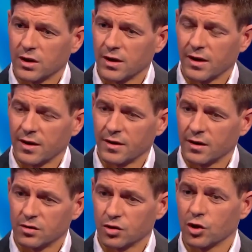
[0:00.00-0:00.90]
and I
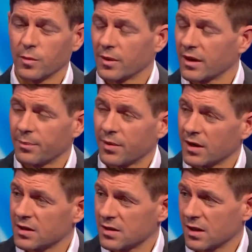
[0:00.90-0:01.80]
think just coming with that
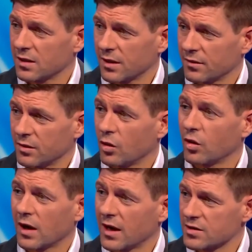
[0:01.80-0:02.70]
price tag,
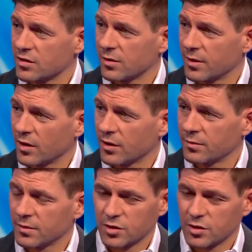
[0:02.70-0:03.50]
all eyes are going to be on him.